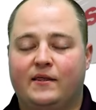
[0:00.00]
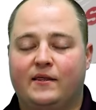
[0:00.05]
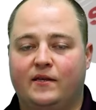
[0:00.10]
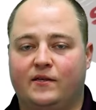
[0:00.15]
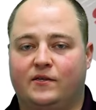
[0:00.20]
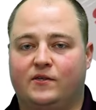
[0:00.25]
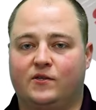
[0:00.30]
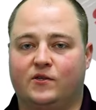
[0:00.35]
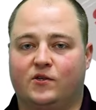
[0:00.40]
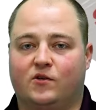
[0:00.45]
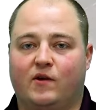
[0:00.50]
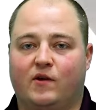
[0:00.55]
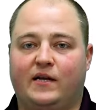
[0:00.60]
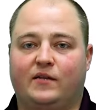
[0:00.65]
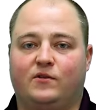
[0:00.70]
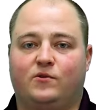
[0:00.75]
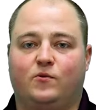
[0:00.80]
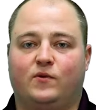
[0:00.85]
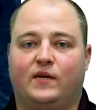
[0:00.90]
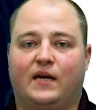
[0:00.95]
This is a
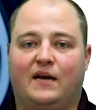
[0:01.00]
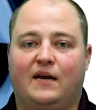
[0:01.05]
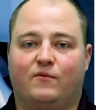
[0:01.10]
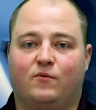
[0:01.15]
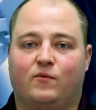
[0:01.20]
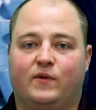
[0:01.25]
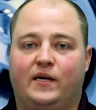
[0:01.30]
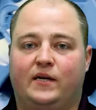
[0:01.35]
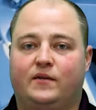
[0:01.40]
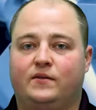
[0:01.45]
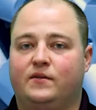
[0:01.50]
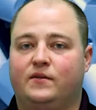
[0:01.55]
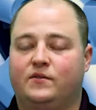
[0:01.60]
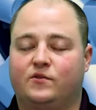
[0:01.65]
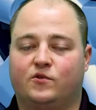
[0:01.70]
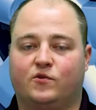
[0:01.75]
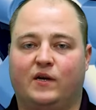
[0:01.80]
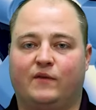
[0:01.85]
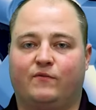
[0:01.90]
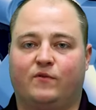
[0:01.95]
great tool to have around.
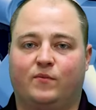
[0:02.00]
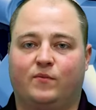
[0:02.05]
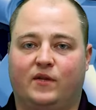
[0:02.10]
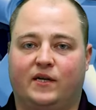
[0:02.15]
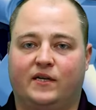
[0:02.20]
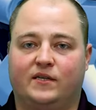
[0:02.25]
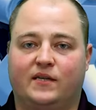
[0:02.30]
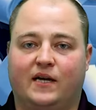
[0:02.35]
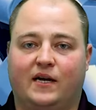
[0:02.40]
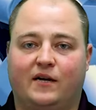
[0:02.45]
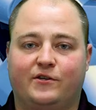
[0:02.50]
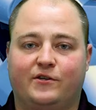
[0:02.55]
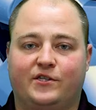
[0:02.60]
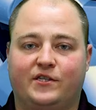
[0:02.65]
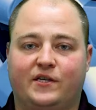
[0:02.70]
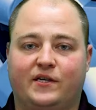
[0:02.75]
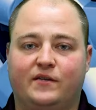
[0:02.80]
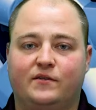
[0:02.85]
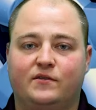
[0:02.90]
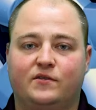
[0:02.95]
It's great for applying tire
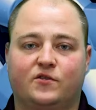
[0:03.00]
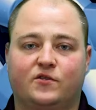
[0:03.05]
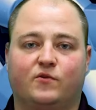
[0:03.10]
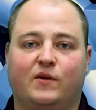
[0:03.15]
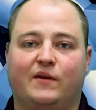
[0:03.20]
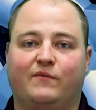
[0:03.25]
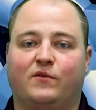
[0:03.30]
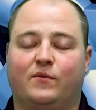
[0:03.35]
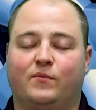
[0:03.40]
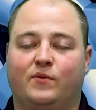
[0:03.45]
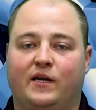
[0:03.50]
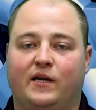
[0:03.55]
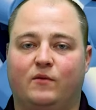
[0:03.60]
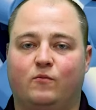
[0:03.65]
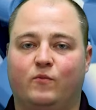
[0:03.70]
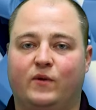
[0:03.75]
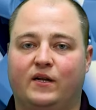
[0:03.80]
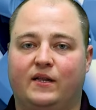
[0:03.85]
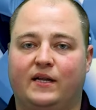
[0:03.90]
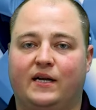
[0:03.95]
shine, it's great for
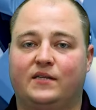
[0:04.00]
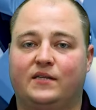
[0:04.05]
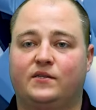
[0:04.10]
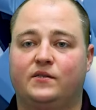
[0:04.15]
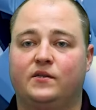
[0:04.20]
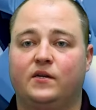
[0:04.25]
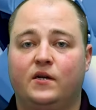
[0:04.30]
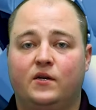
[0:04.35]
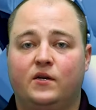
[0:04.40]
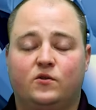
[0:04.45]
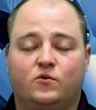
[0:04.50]
applying wheel acid.